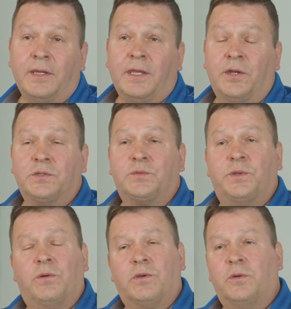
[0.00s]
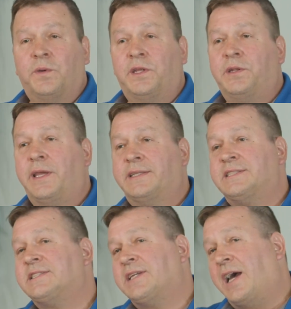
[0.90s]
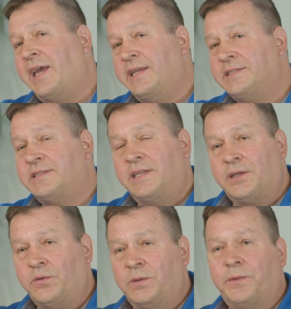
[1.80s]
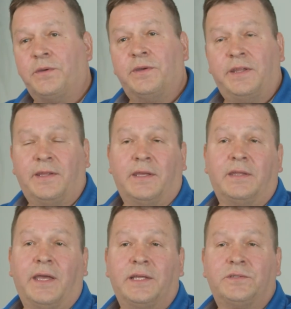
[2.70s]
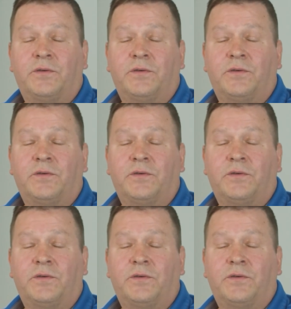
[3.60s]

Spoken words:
So we don't go in and size the equipment or anything like that.